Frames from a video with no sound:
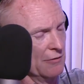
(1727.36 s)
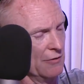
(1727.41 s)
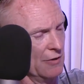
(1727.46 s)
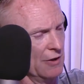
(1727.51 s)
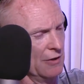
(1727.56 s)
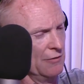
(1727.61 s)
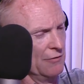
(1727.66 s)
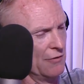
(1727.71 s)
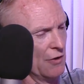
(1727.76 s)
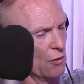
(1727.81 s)

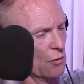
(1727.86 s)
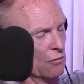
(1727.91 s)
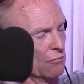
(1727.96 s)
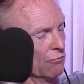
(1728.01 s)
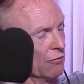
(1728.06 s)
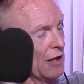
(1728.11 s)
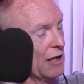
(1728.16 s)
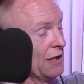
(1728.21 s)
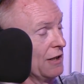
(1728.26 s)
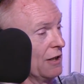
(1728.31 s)
invoke
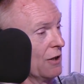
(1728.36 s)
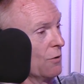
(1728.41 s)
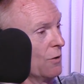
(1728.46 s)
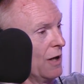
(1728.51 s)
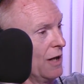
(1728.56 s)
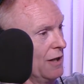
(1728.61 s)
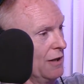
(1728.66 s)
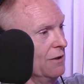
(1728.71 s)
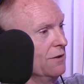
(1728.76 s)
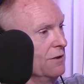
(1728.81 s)

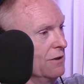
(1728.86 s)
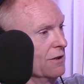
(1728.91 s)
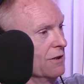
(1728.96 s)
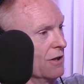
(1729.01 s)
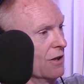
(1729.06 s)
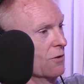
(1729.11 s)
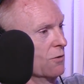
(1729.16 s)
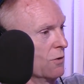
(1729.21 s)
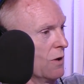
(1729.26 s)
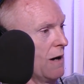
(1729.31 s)
Radiohead,
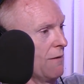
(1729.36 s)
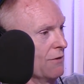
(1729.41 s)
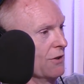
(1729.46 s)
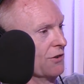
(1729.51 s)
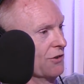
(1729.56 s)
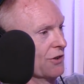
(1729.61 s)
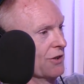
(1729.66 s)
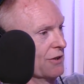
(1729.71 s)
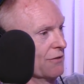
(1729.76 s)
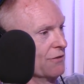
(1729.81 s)
who
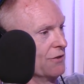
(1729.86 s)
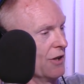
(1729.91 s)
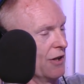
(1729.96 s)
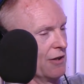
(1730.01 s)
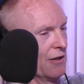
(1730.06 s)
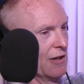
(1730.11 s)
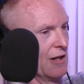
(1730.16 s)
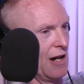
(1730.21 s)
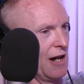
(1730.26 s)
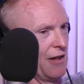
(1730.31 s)
obviously have done
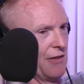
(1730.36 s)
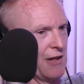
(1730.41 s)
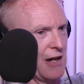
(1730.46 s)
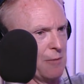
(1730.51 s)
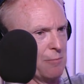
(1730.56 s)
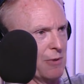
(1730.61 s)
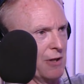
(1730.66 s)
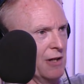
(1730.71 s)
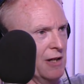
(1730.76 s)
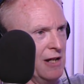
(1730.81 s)
a lot of
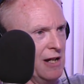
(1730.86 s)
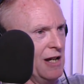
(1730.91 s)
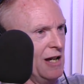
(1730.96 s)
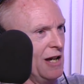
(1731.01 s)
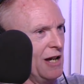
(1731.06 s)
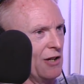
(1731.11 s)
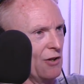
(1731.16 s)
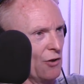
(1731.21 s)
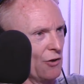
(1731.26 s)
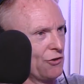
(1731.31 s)
that, but
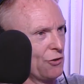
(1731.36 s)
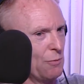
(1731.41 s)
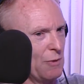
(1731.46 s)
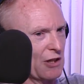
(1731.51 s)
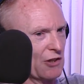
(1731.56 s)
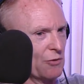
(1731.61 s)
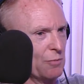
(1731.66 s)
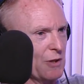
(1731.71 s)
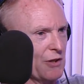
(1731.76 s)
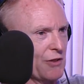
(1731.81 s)
it also
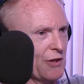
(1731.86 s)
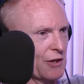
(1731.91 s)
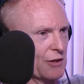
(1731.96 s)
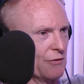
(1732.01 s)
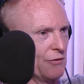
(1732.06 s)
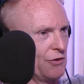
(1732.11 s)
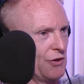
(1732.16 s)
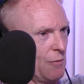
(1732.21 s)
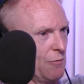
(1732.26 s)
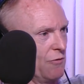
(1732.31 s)
makes me think
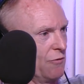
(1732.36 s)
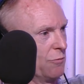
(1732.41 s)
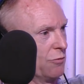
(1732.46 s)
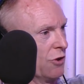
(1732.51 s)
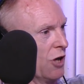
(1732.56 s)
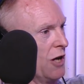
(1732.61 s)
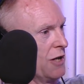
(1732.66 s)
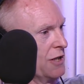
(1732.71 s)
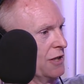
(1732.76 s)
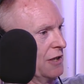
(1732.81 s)
of some of
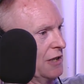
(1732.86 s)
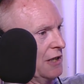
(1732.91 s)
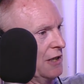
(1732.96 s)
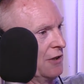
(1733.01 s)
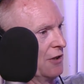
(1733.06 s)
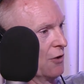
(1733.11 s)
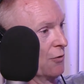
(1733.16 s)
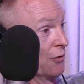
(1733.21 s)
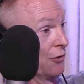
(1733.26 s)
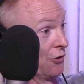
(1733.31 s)
Brian
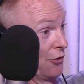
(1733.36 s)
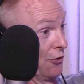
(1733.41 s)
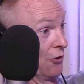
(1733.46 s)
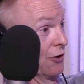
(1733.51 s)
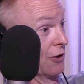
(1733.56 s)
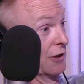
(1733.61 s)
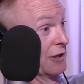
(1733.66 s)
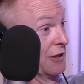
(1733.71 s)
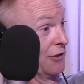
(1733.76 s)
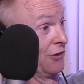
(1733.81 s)
Eno's
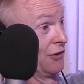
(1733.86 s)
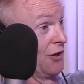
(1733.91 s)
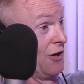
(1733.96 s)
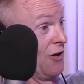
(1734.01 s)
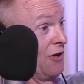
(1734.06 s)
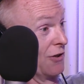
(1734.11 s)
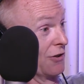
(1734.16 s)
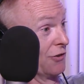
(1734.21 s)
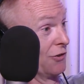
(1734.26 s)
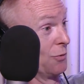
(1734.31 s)
early
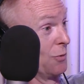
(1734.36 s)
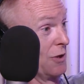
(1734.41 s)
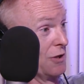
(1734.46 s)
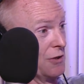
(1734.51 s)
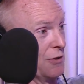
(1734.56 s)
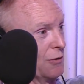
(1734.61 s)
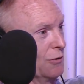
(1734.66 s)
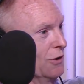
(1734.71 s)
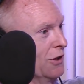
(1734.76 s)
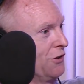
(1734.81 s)
songs where
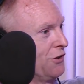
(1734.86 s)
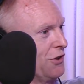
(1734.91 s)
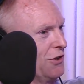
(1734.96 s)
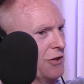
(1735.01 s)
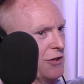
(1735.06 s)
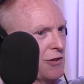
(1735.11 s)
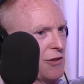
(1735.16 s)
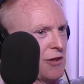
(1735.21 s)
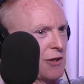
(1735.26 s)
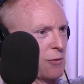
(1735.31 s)
you listen
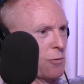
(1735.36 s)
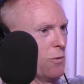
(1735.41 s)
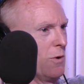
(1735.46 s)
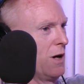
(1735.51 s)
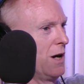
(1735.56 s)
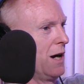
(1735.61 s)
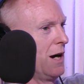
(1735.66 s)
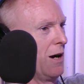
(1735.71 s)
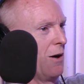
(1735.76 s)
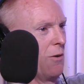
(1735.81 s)
and you think,
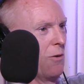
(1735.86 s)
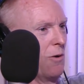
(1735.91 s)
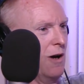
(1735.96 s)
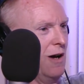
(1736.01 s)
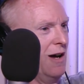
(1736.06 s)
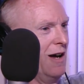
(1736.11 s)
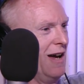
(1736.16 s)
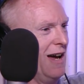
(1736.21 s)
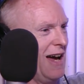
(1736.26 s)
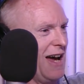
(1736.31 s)
wow,
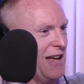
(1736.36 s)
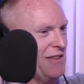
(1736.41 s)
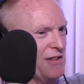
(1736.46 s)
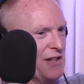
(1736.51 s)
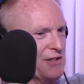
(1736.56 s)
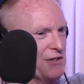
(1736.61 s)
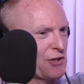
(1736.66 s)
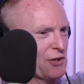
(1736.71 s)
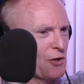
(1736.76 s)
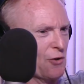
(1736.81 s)
and
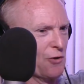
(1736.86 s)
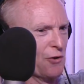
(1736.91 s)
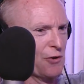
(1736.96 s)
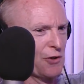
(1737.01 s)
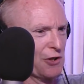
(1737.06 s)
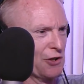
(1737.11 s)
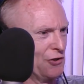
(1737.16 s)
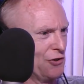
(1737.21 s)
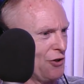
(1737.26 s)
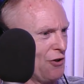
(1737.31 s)
then you go to the
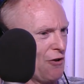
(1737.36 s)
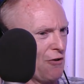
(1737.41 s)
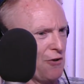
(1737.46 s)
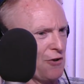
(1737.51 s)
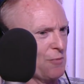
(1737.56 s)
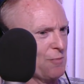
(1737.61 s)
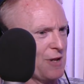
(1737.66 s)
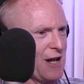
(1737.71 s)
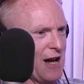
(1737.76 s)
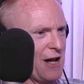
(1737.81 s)
guitar or
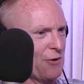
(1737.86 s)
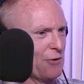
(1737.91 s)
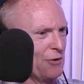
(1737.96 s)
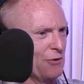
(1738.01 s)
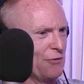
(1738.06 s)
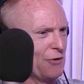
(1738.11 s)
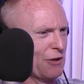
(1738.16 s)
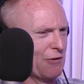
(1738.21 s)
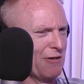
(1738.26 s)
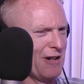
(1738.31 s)
the piano to
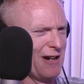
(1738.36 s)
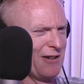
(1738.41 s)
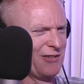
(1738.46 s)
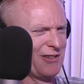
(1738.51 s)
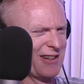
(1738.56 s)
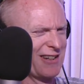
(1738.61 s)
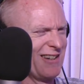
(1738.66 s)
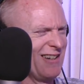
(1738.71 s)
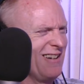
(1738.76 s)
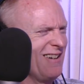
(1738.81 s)
figure it out. It's
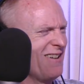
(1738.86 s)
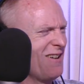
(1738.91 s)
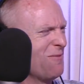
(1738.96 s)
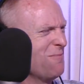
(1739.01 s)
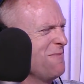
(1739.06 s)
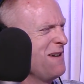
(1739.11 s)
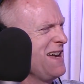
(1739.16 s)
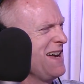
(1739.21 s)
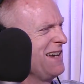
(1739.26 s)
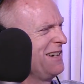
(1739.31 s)
like, oh
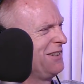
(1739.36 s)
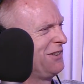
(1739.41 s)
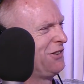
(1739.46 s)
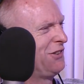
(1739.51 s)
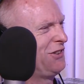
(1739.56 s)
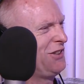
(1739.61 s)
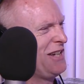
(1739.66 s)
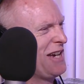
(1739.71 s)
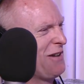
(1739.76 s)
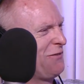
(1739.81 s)
man, it's
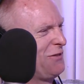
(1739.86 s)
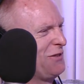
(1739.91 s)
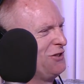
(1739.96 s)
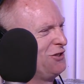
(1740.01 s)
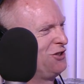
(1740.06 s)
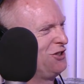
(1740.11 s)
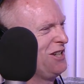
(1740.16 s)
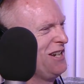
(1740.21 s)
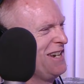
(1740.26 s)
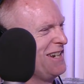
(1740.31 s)
C, F, and
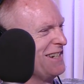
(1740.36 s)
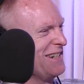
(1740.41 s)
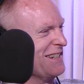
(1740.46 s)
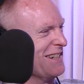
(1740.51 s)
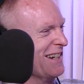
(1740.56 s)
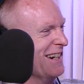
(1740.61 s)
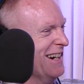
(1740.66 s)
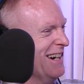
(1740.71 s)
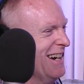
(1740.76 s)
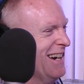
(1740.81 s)
G.
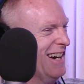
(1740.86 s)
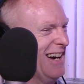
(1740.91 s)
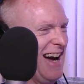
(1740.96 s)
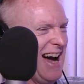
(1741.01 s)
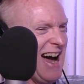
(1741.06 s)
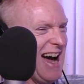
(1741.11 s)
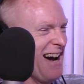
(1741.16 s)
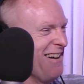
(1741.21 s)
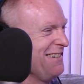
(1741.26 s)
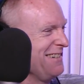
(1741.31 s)

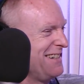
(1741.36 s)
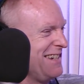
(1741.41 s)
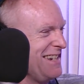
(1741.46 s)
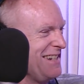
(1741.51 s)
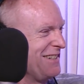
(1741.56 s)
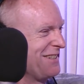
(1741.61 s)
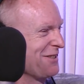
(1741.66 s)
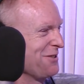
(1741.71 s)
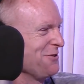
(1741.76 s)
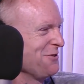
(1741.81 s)
How did
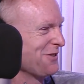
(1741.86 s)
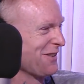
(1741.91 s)
he do